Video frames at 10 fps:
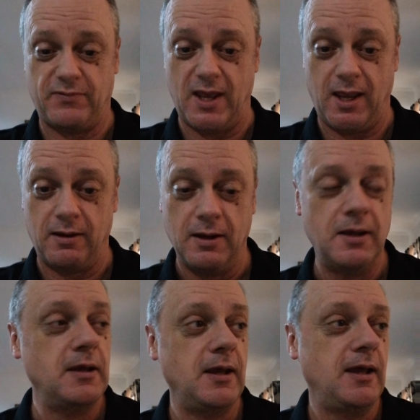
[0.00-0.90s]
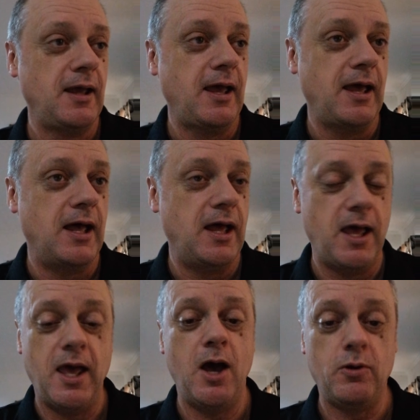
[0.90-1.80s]
thing,
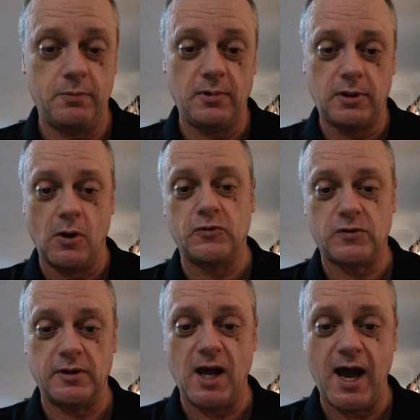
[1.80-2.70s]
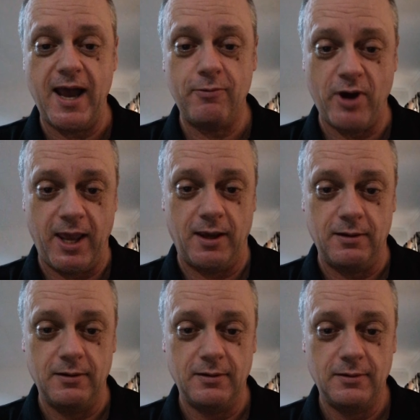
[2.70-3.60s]
out close to the highway,
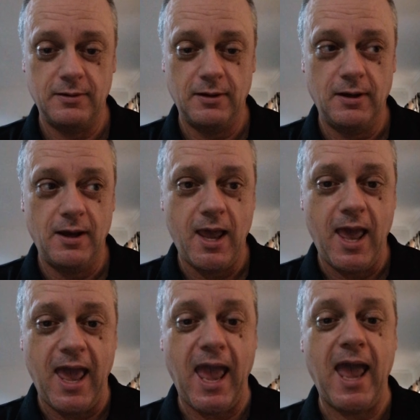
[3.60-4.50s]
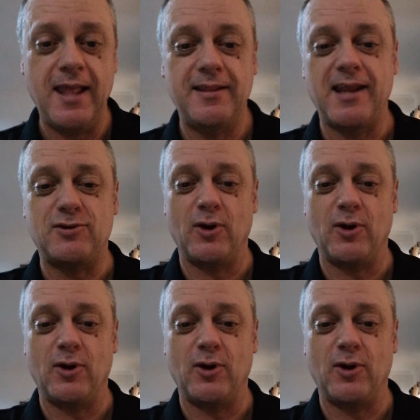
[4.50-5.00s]
and they